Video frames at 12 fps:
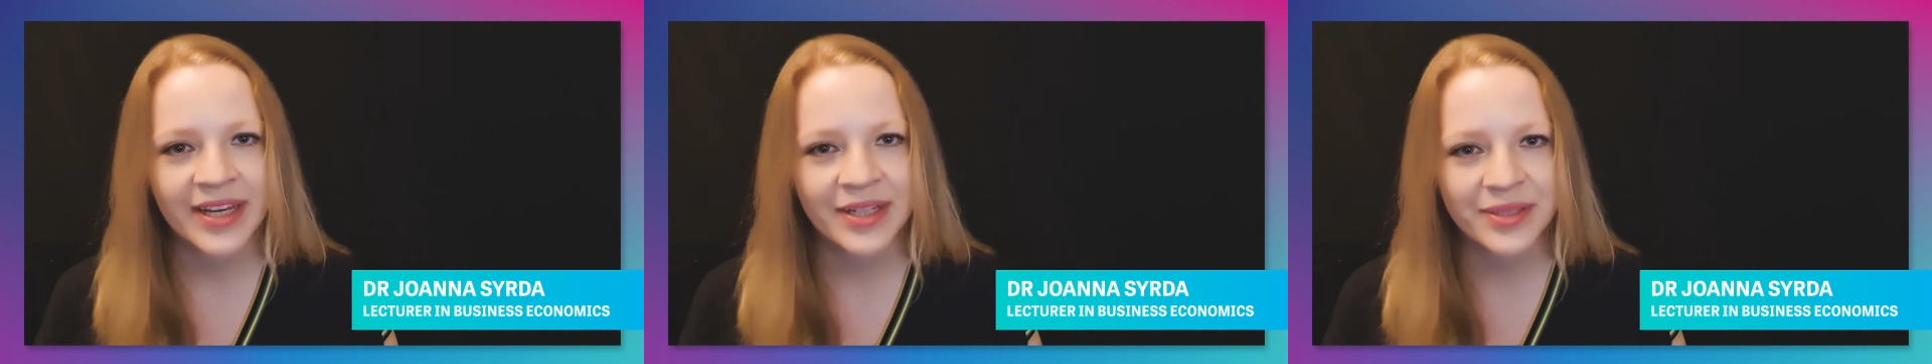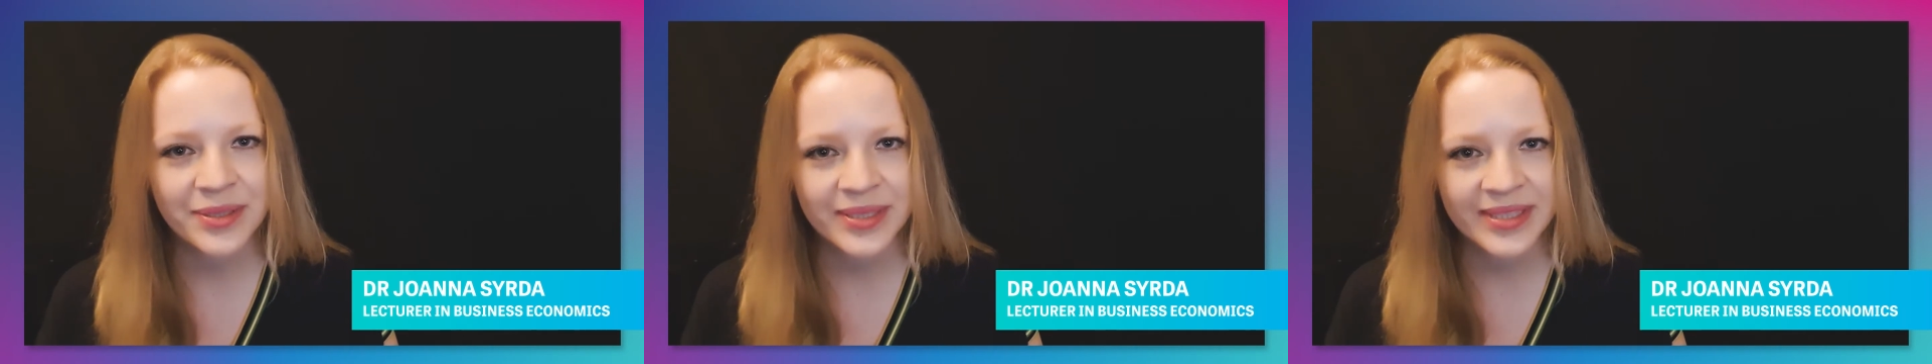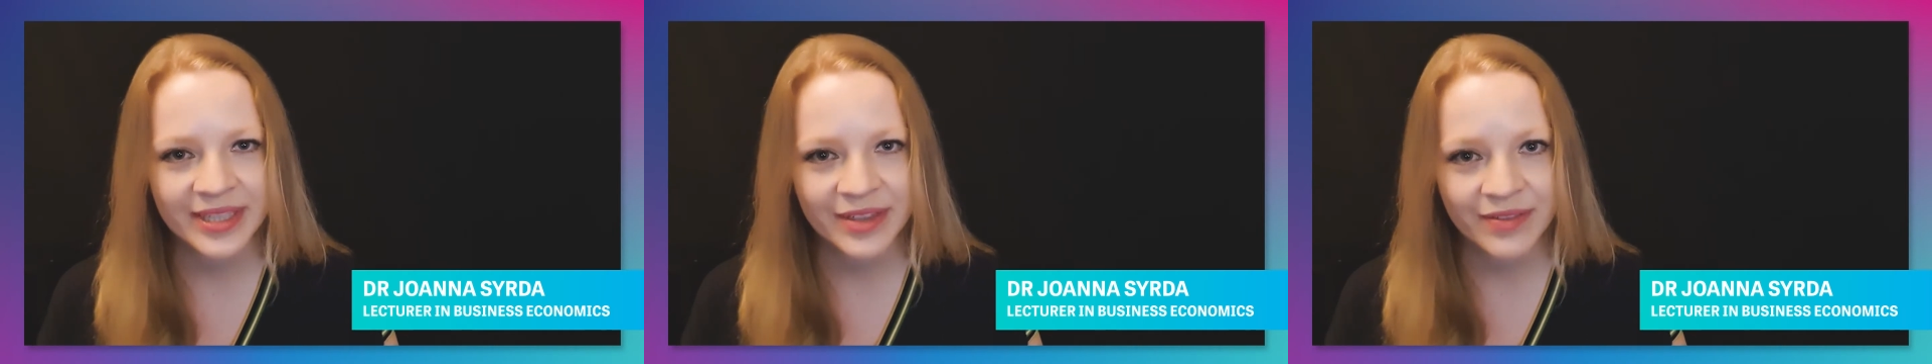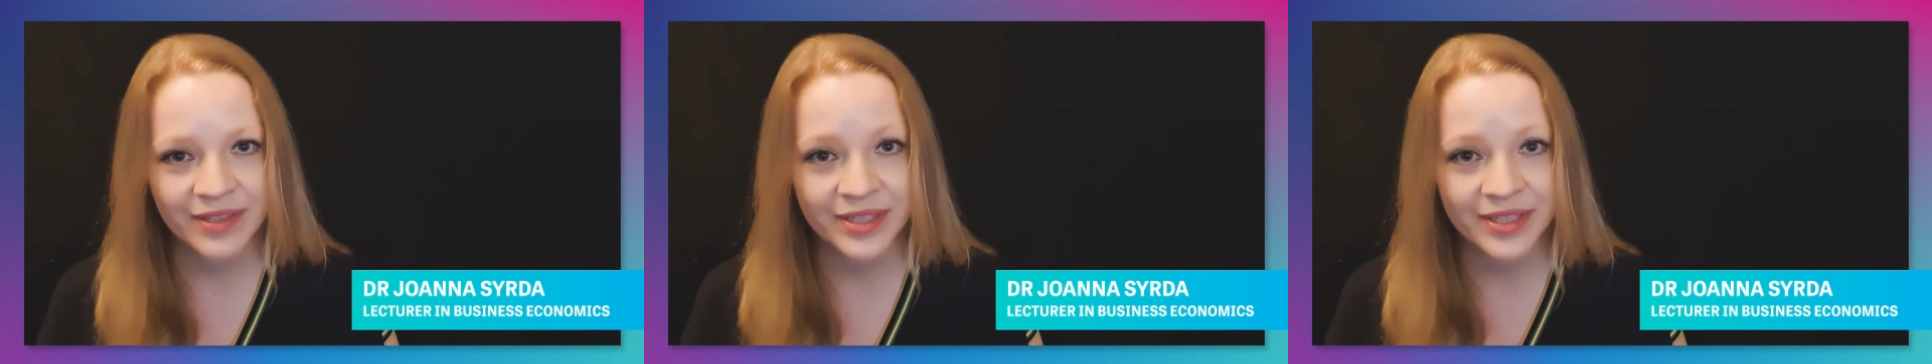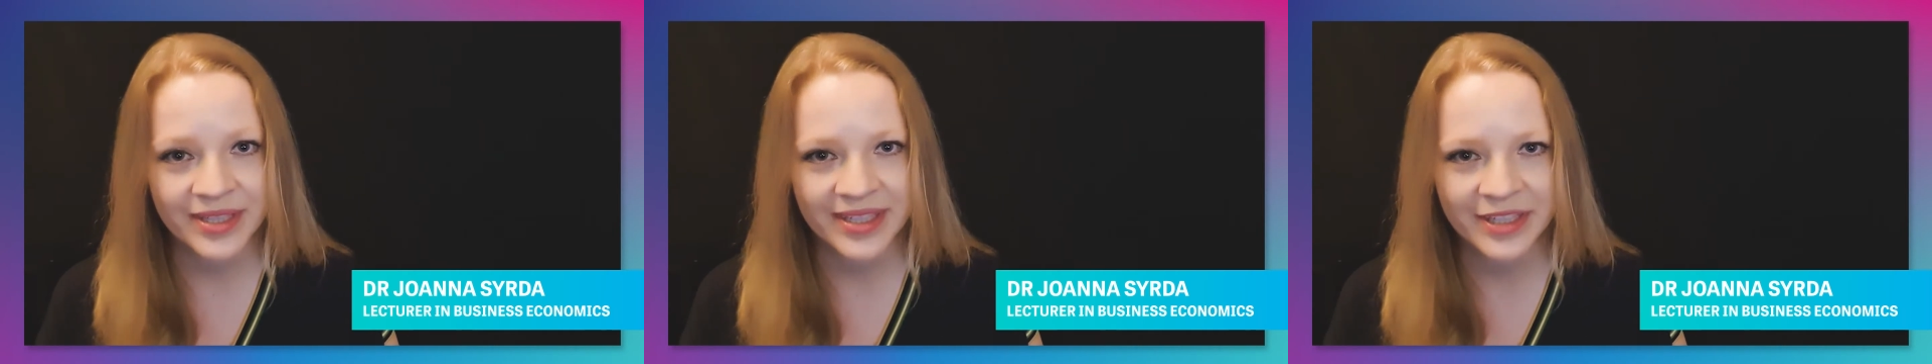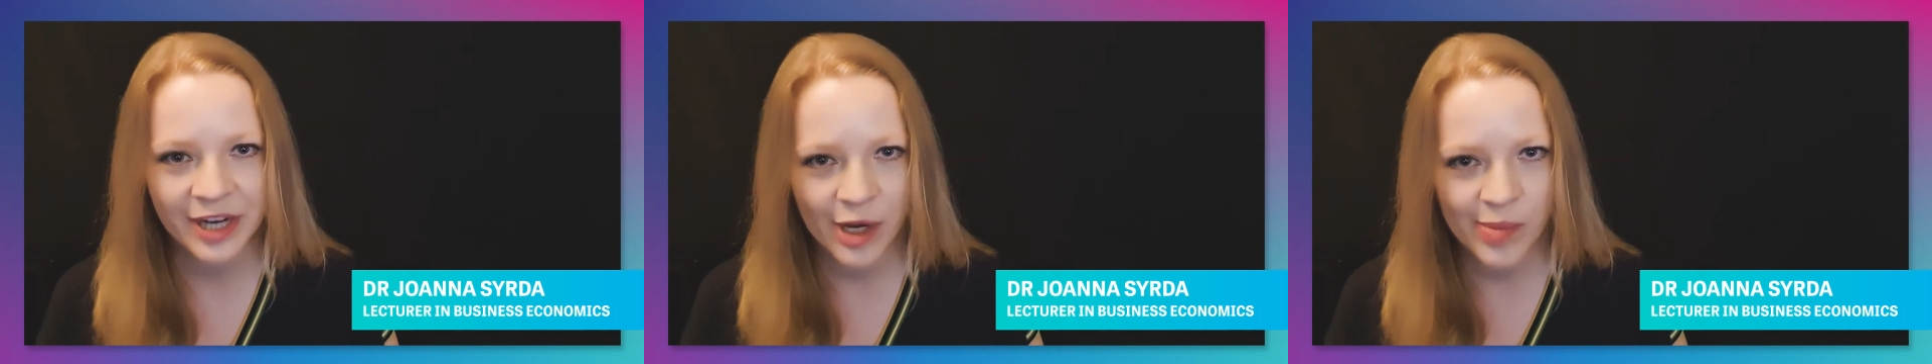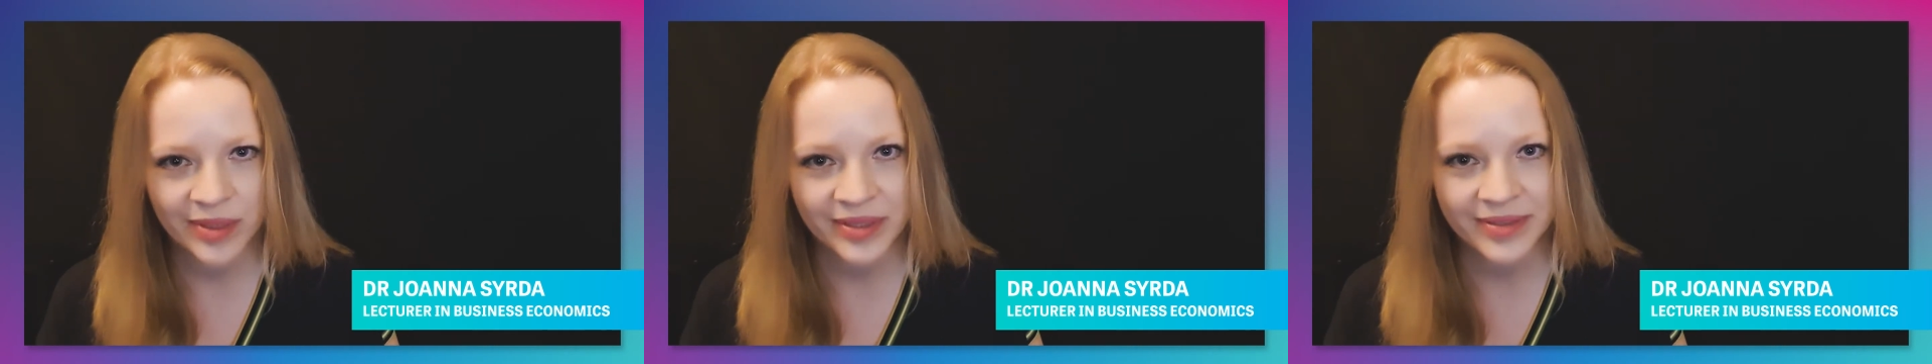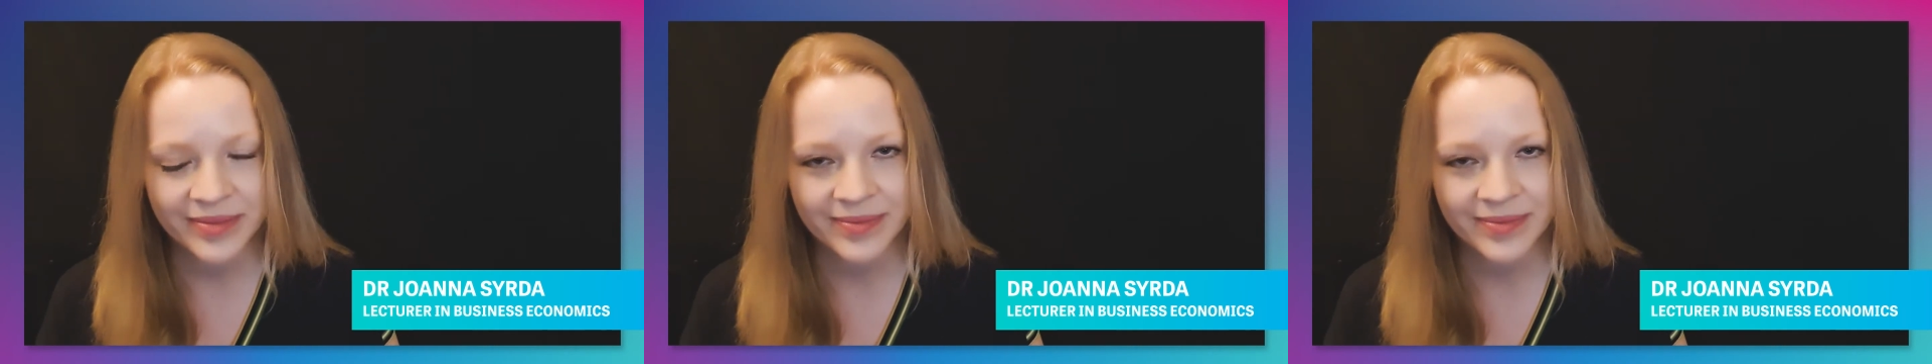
interesting feature in common.